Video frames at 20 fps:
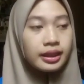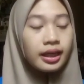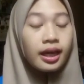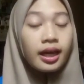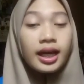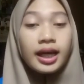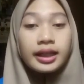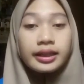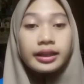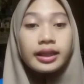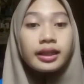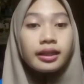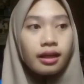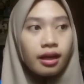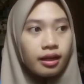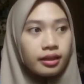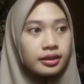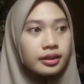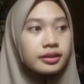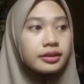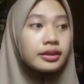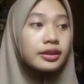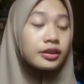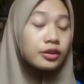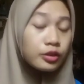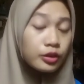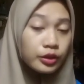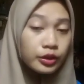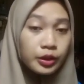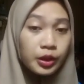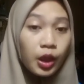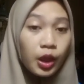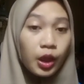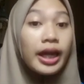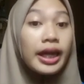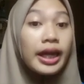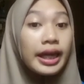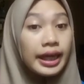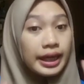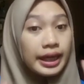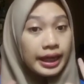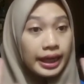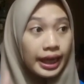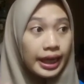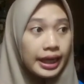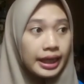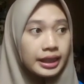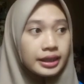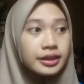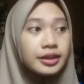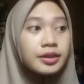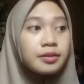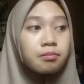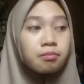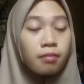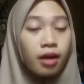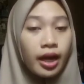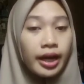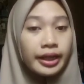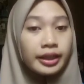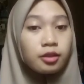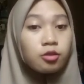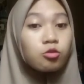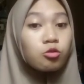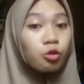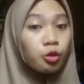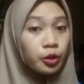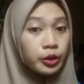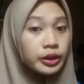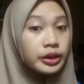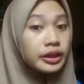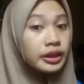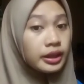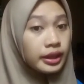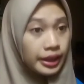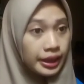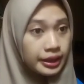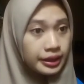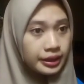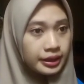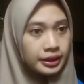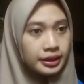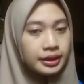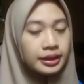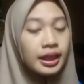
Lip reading: There are traditional each mind word classes.